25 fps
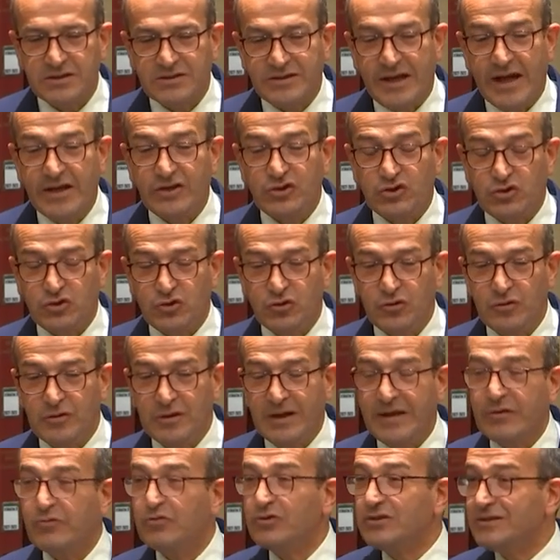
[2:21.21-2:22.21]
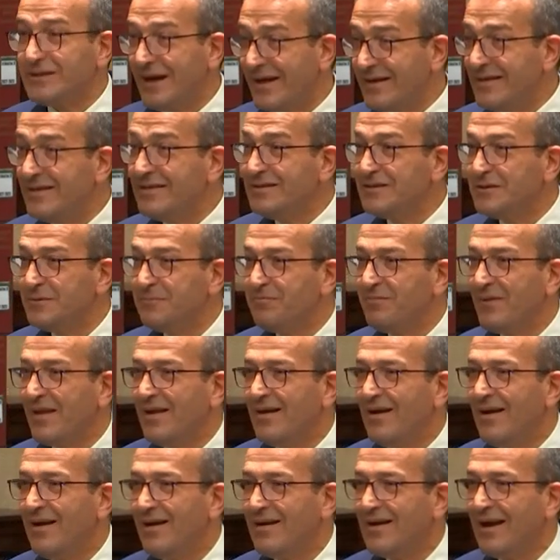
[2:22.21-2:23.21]
stage two legal studies
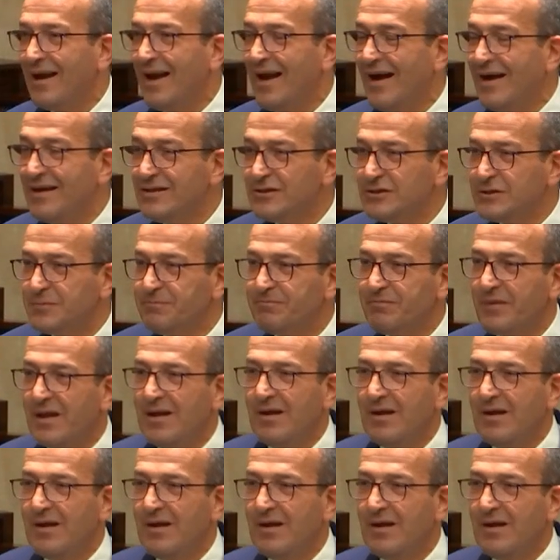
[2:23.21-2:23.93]
uh, class.